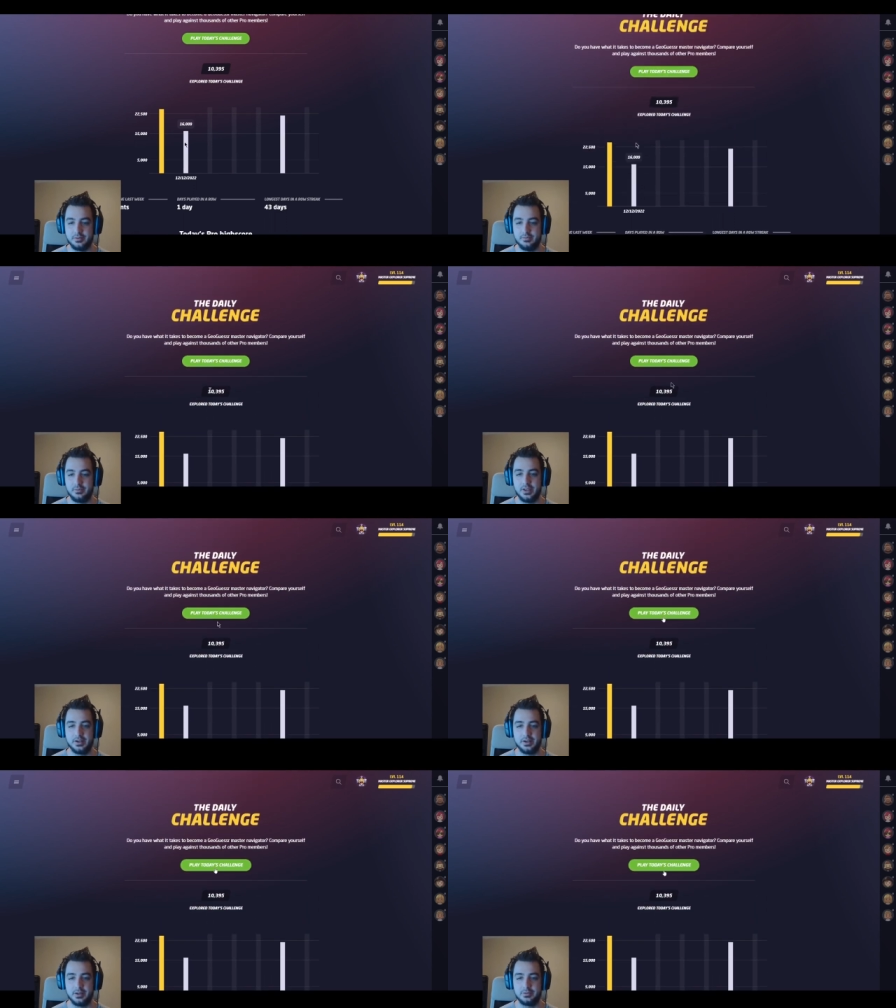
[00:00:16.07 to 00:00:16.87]
Haven't played
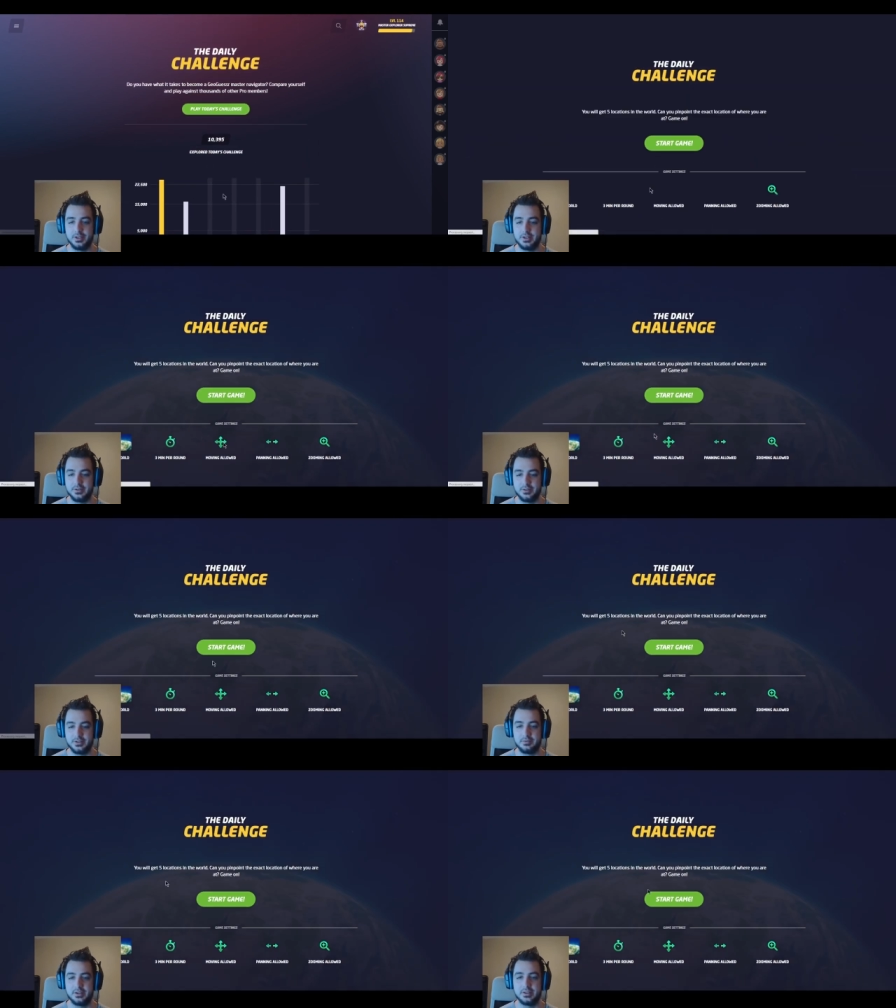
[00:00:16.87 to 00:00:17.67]
in a couple days on
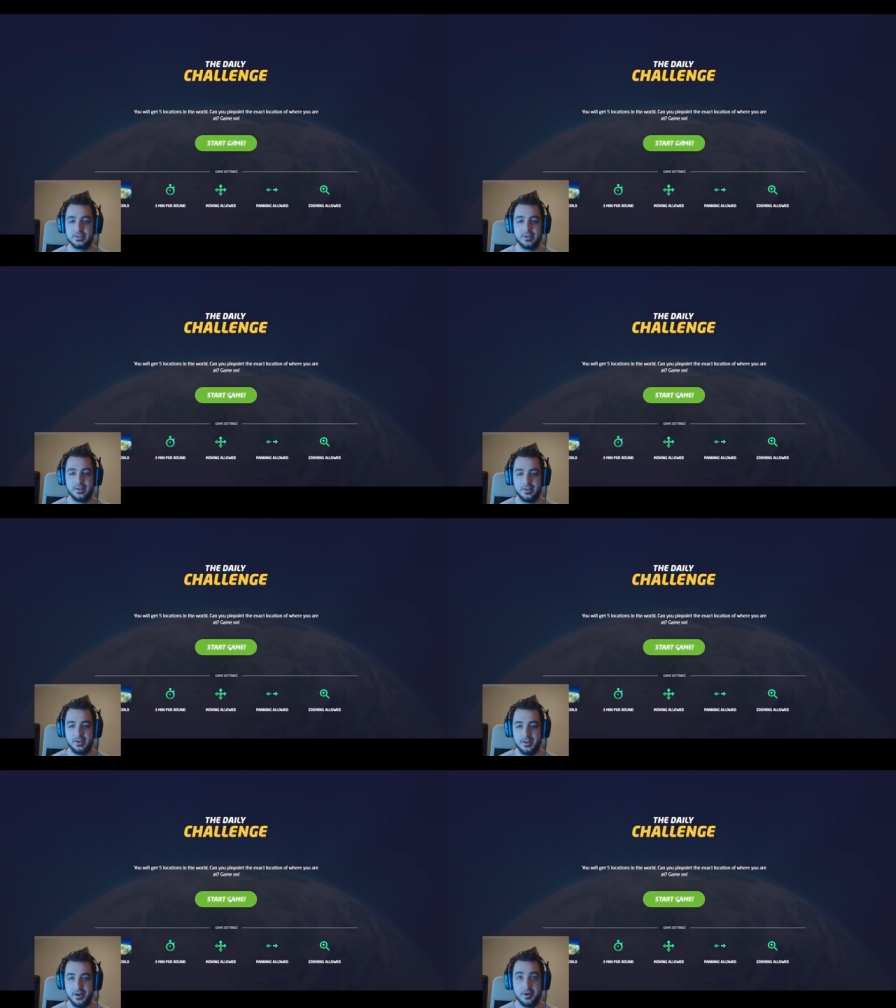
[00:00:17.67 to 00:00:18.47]
some of these,
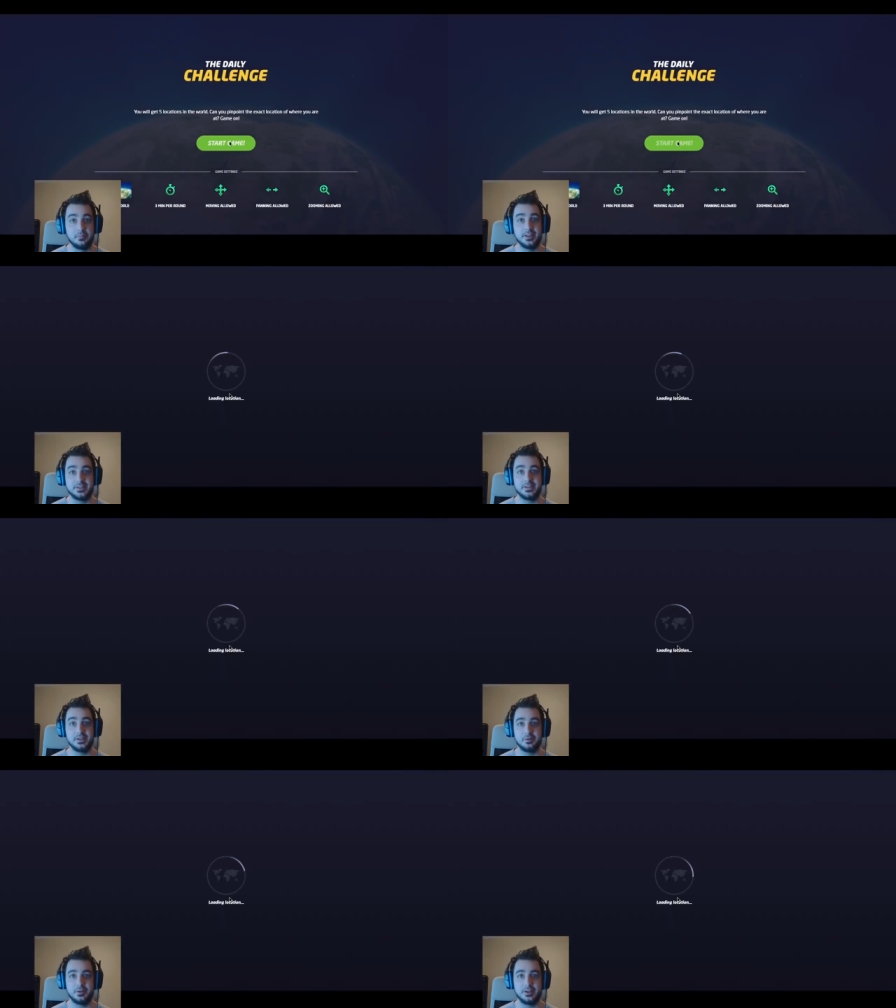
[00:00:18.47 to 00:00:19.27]
um, but let's see
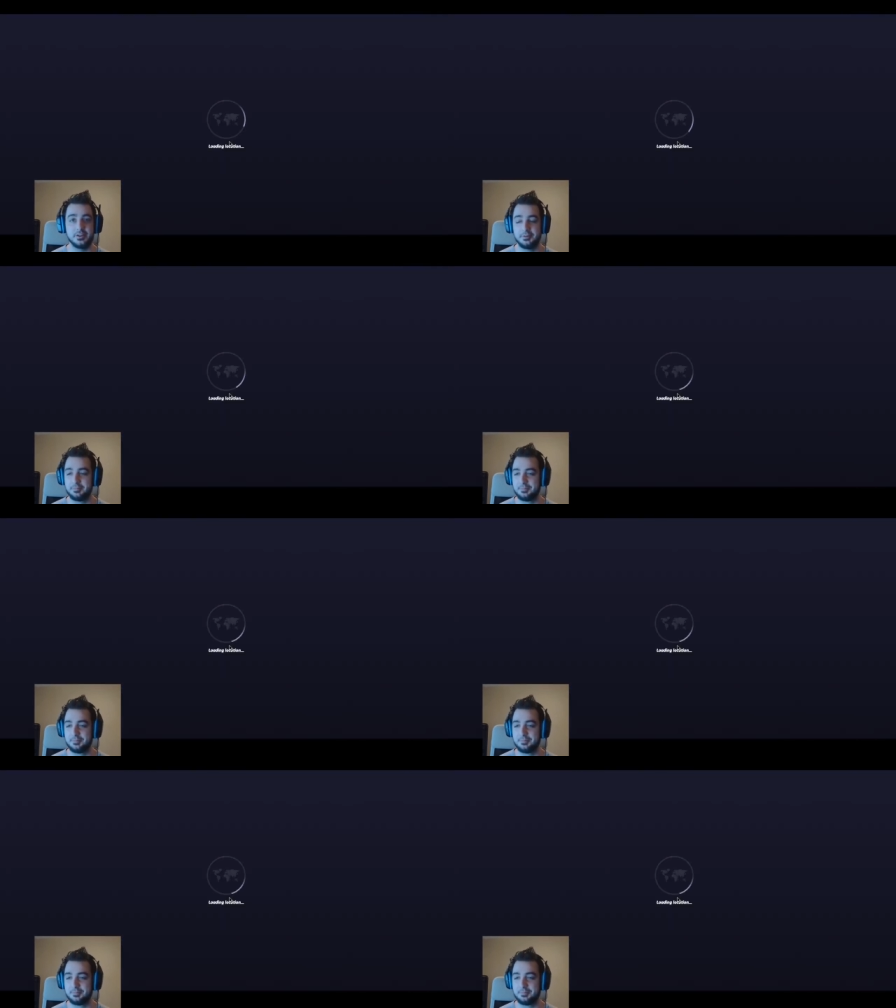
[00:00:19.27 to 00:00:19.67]
what we can do.